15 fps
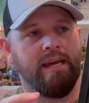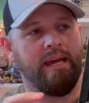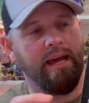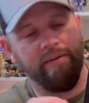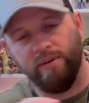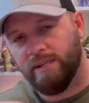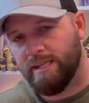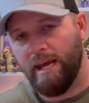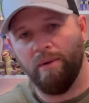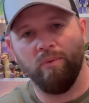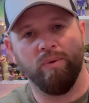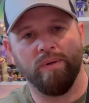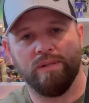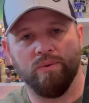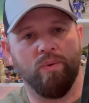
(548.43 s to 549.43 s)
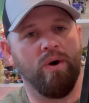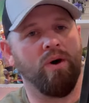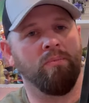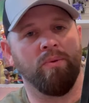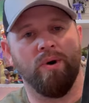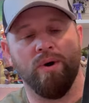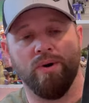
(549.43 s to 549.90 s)
every time we went to
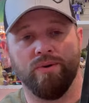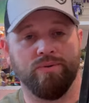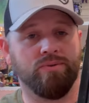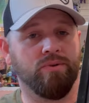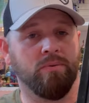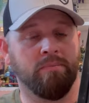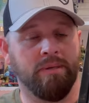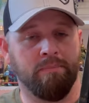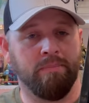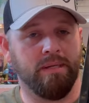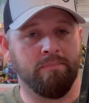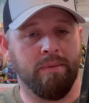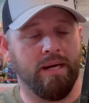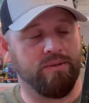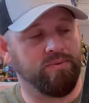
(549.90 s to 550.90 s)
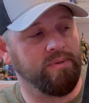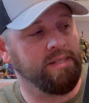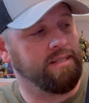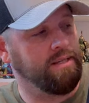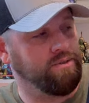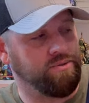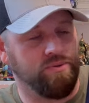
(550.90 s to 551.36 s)
Walmart or to a big box
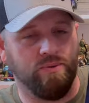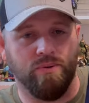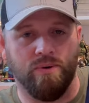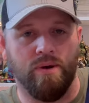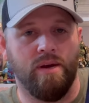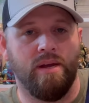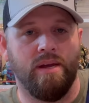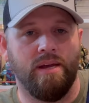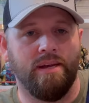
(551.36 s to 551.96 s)
retail store,